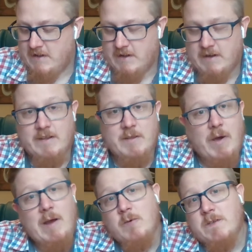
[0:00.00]
the
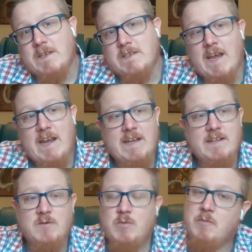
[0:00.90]
Bible says
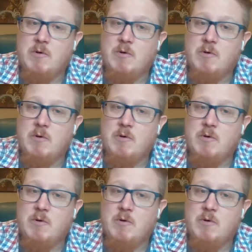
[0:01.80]
hands, but